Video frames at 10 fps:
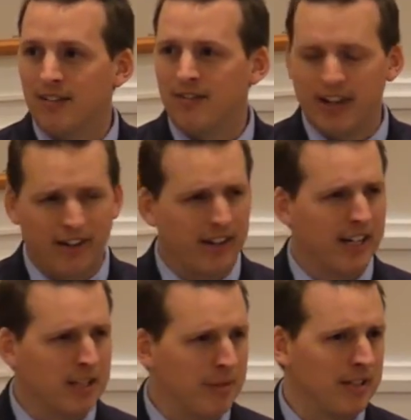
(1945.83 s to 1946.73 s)
Very
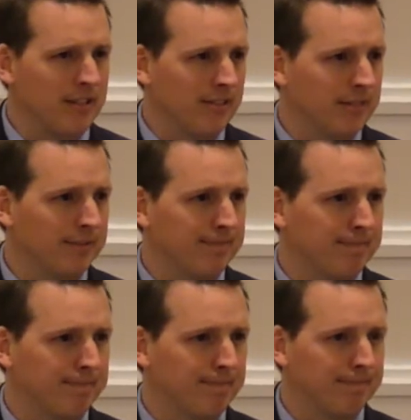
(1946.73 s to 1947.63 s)
inexpensive.
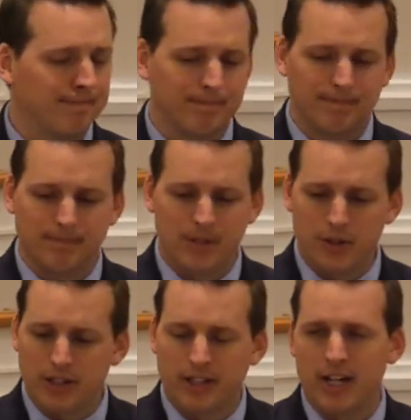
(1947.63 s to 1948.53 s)
You
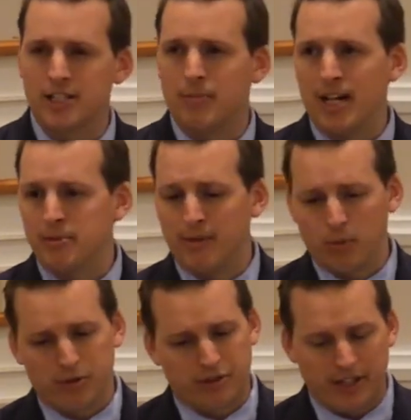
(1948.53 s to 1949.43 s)
can customize them.
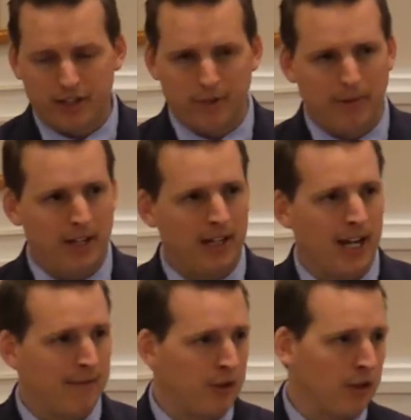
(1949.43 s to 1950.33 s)
We'll send you the
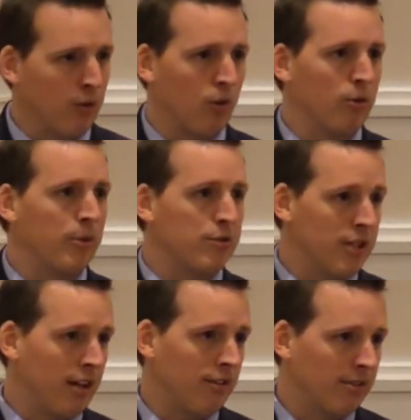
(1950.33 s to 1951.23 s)
PDF. You can order them yourself.